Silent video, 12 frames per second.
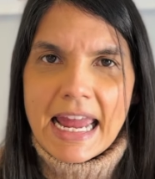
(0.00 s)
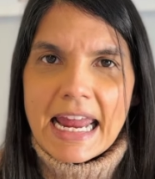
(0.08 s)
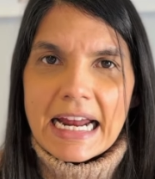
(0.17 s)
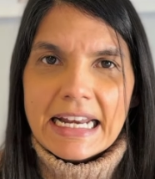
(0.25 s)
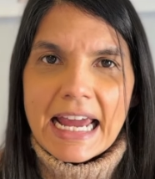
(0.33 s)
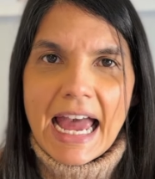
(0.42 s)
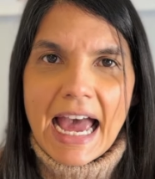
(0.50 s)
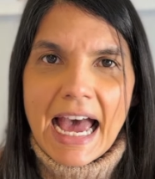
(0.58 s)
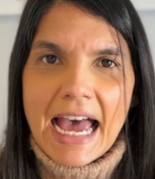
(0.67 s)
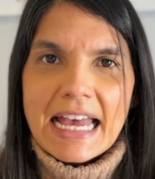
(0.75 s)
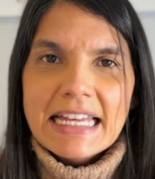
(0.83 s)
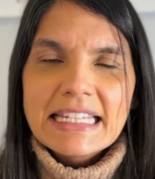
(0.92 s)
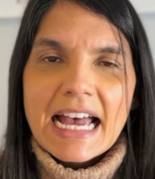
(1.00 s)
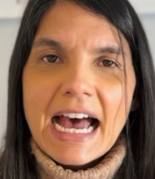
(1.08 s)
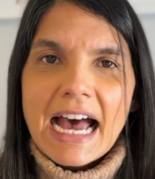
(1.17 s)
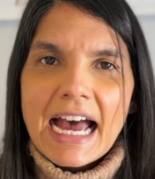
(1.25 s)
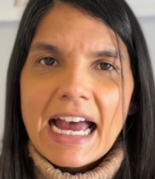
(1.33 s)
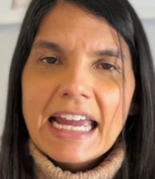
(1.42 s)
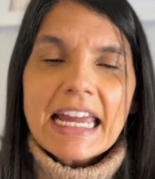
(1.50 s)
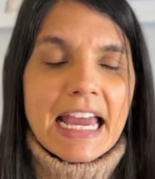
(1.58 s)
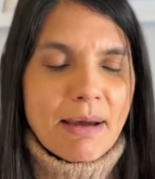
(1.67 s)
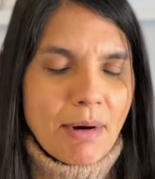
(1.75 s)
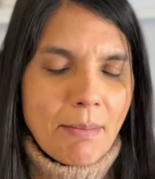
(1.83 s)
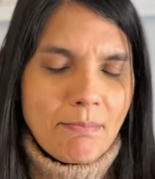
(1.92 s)
and as I
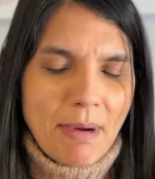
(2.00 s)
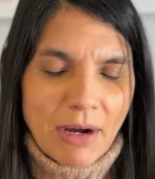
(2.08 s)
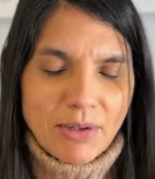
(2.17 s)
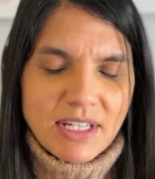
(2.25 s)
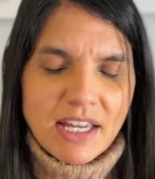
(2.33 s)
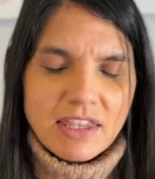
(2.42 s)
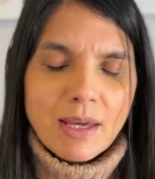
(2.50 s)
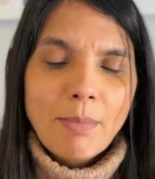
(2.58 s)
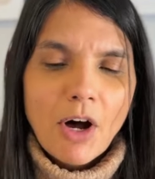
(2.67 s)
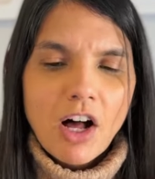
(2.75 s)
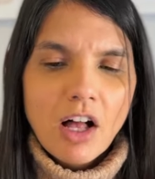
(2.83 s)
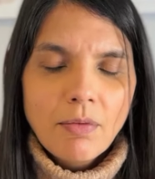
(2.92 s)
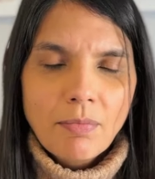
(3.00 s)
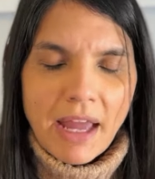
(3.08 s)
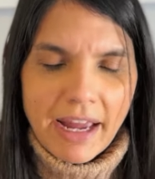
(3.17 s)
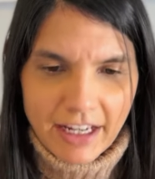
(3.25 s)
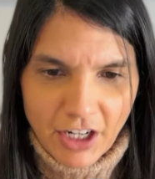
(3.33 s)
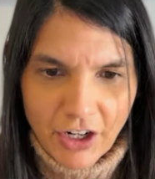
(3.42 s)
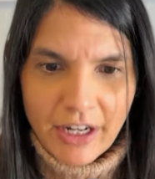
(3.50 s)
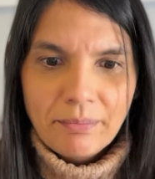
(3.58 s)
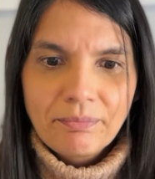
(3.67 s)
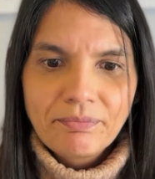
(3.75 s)
am about to hit the ball, I hear it.